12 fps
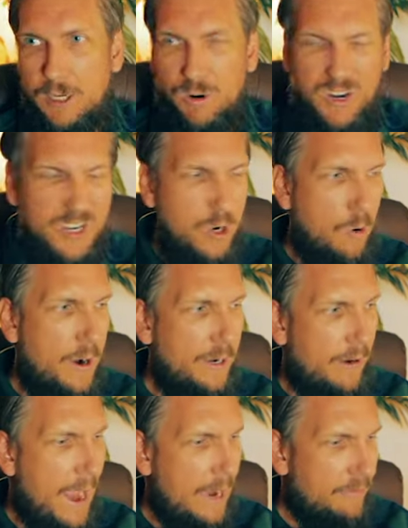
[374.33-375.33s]
or annoyed
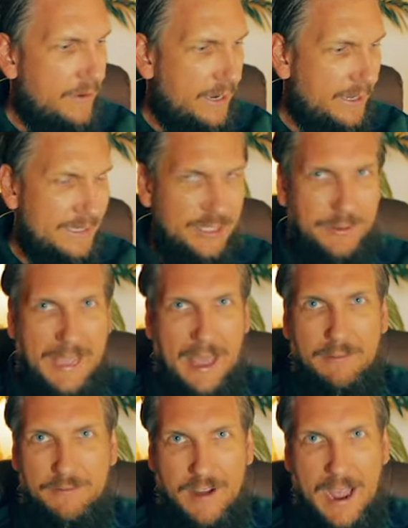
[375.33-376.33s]
or aggravated because you
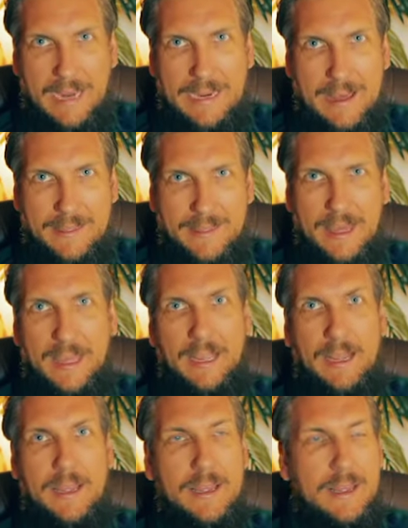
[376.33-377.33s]
can't find a thing.